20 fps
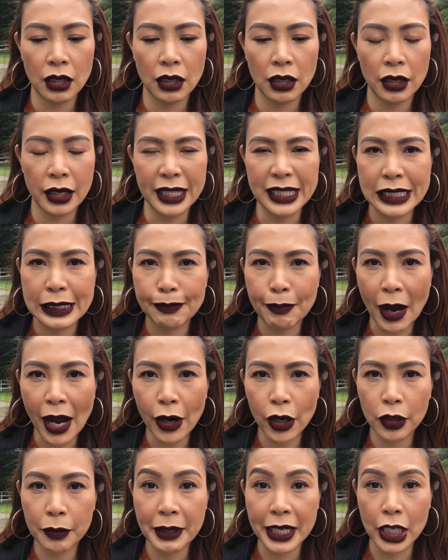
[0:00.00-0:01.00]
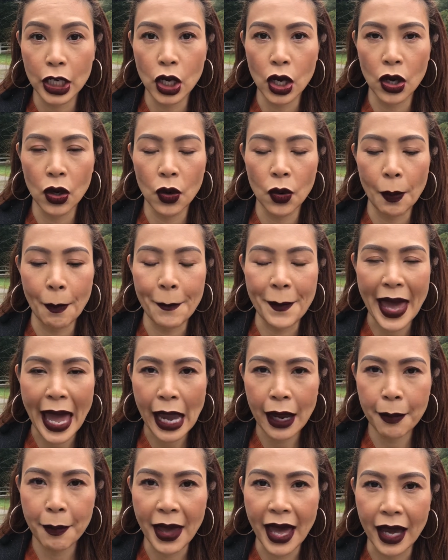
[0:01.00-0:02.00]
inspired me to go
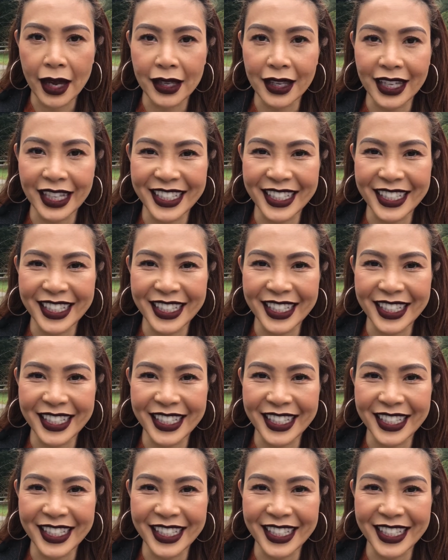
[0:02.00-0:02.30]
backpacking